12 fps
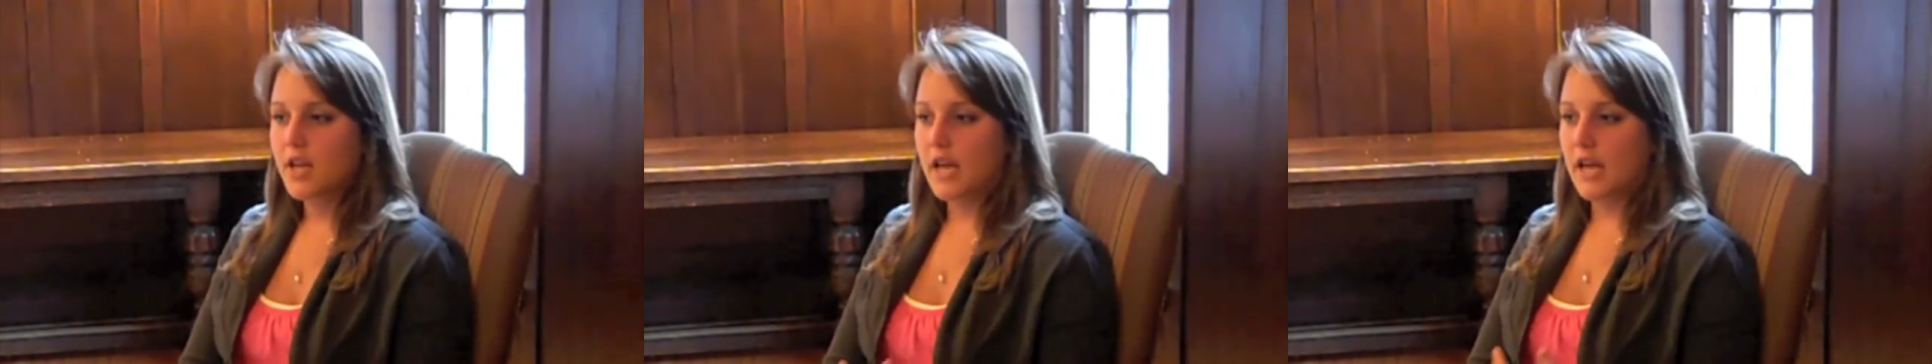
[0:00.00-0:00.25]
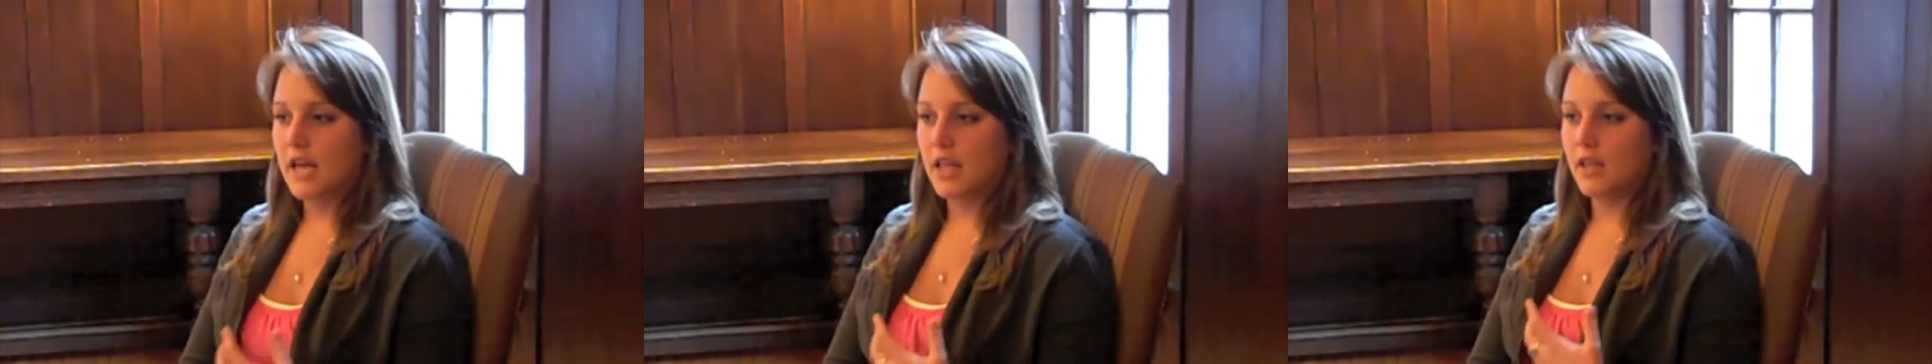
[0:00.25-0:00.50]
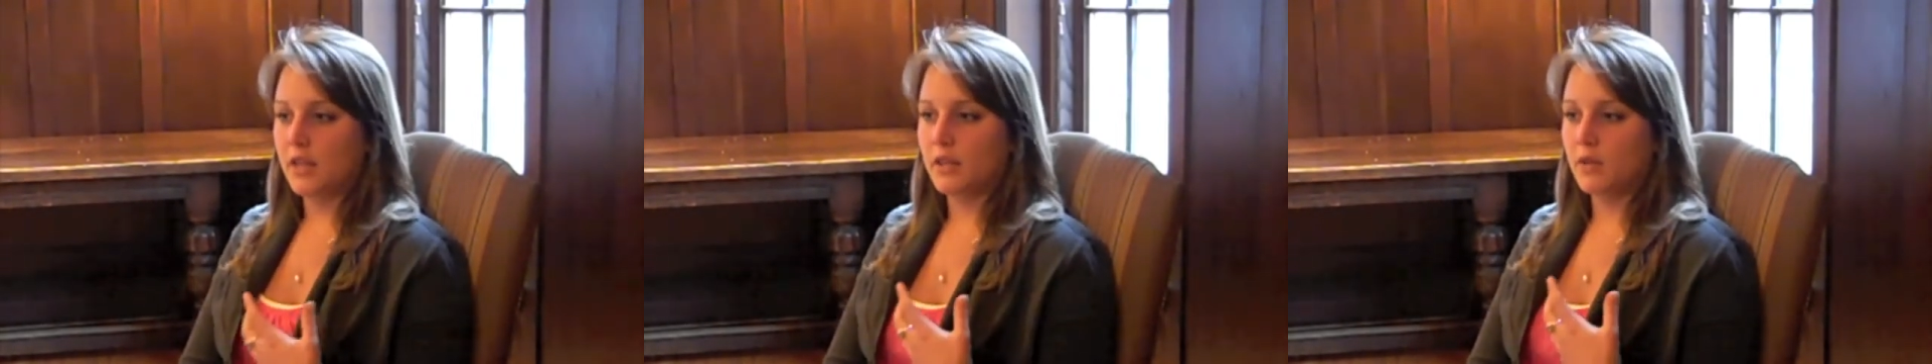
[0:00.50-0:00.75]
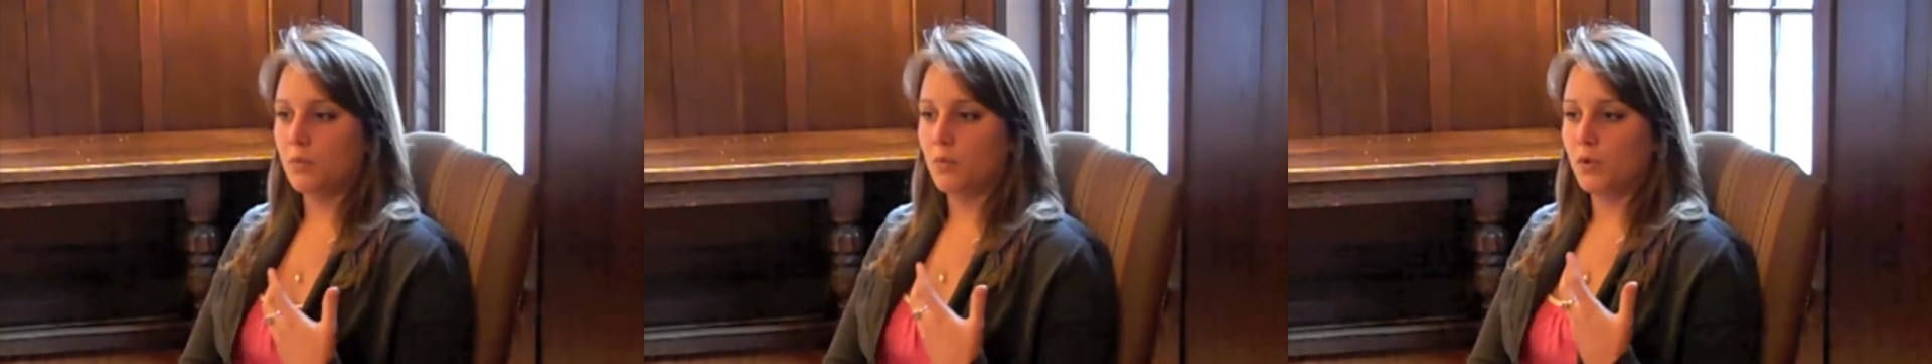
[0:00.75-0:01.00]
and
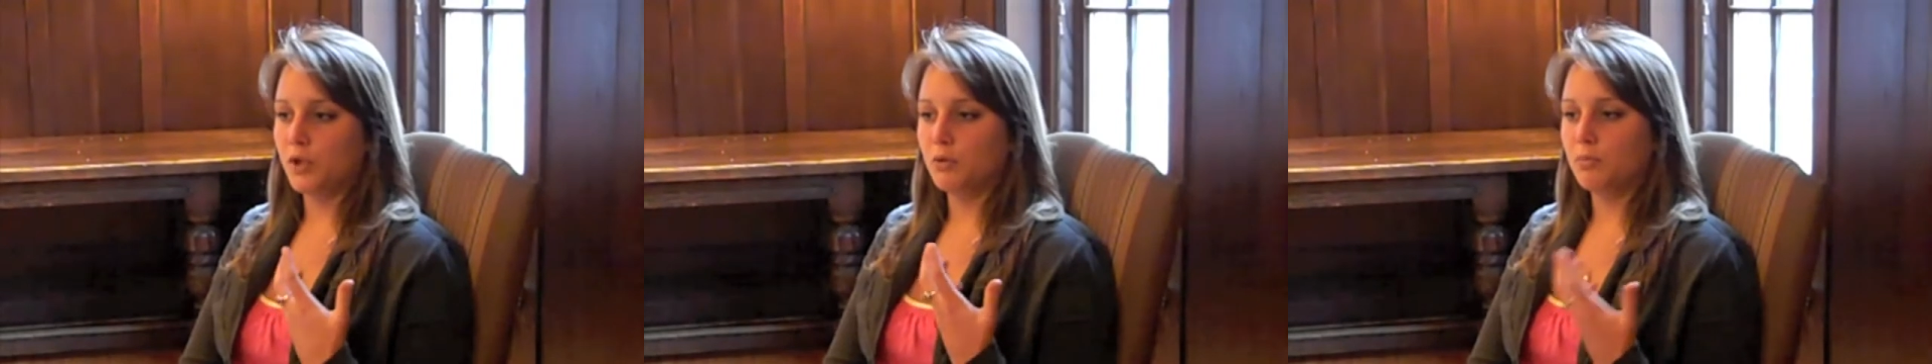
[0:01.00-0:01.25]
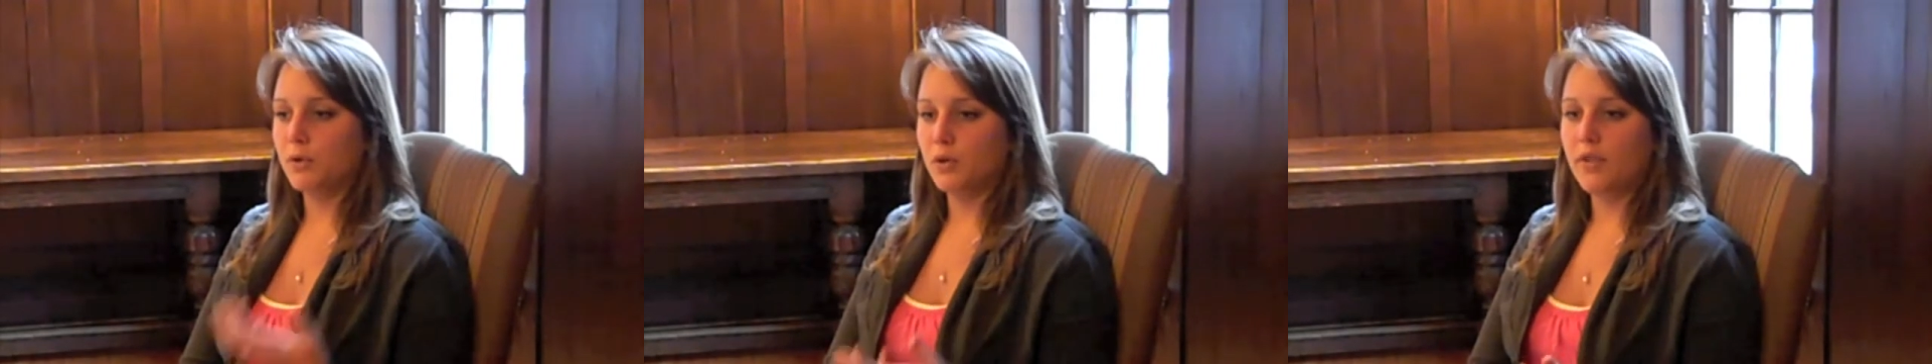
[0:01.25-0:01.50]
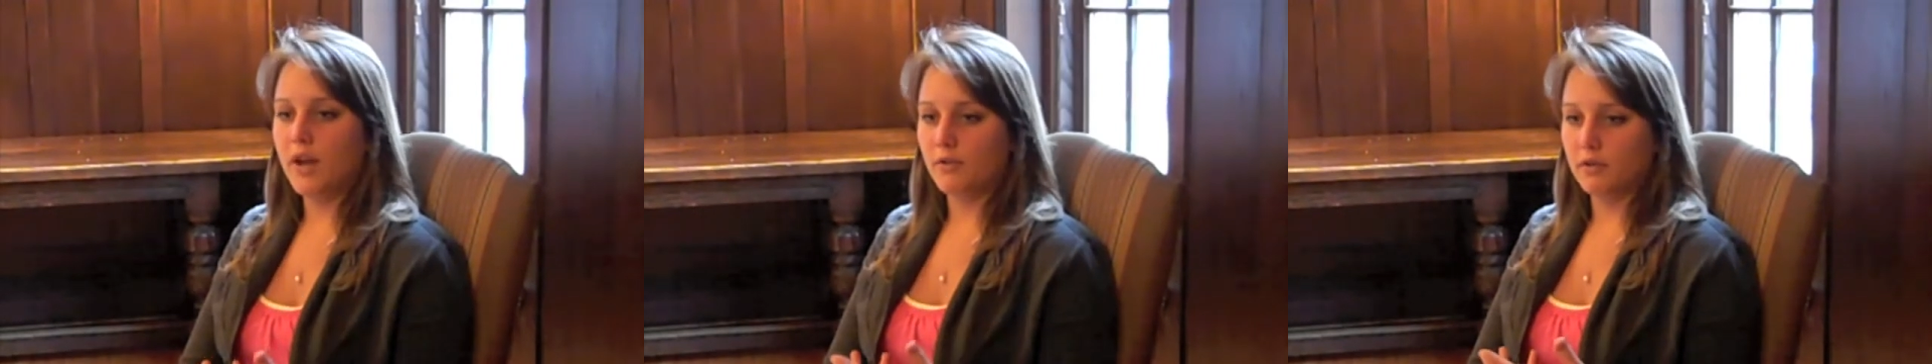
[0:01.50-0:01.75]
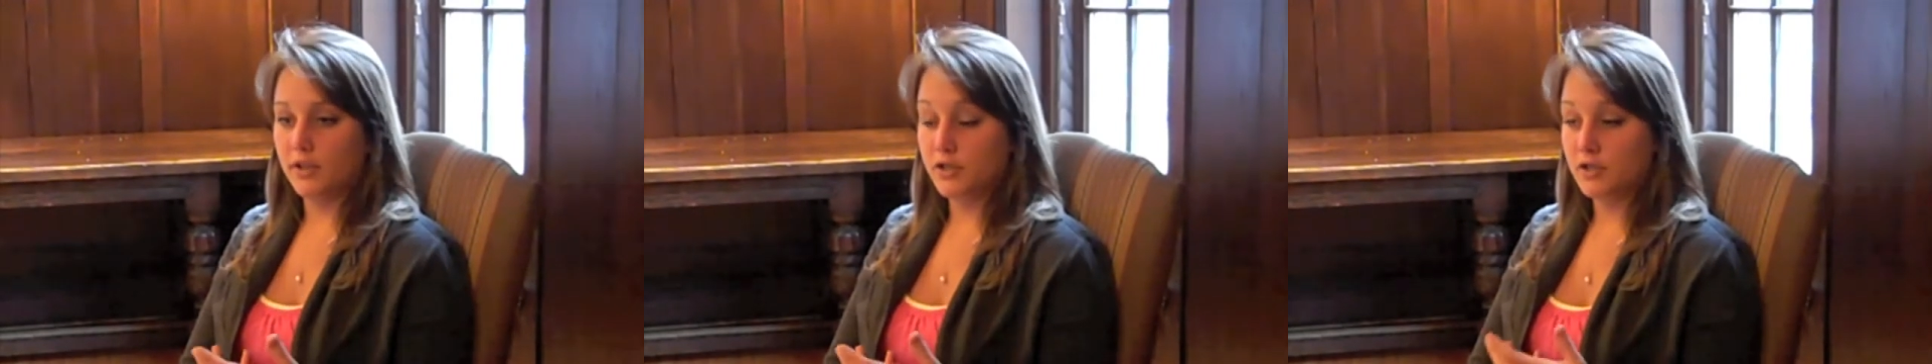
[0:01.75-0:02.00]
when you build that
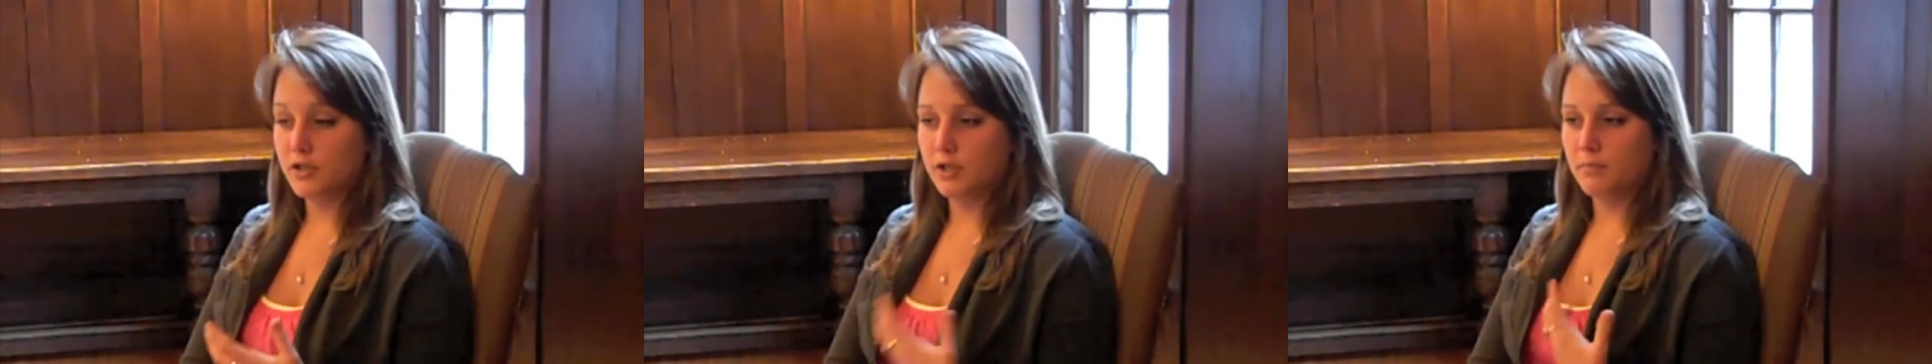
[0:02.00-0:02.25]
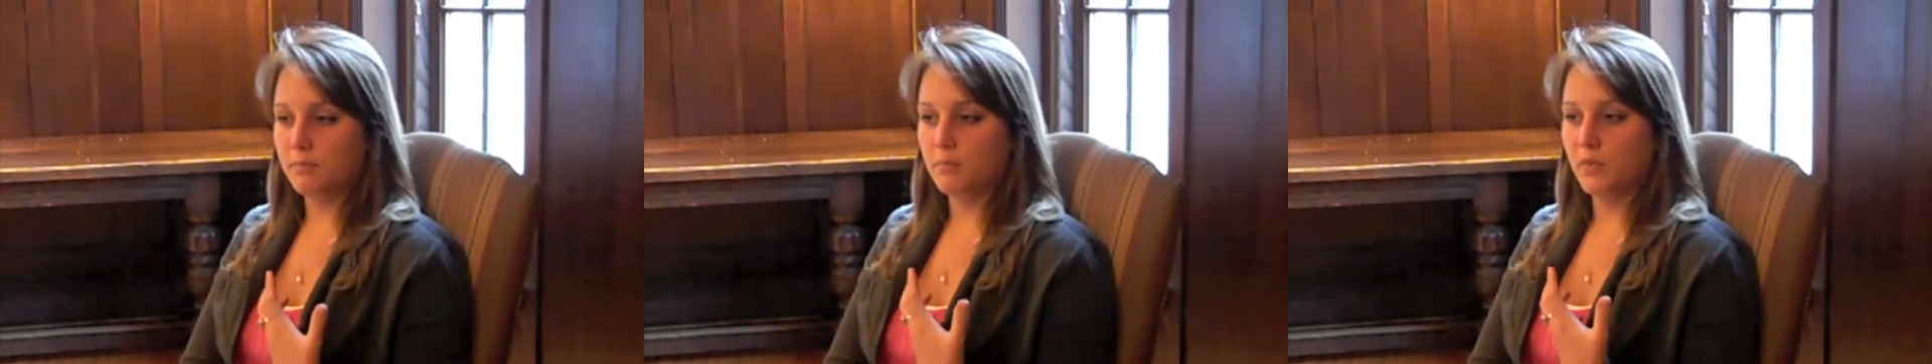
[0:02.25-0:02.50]
relationship,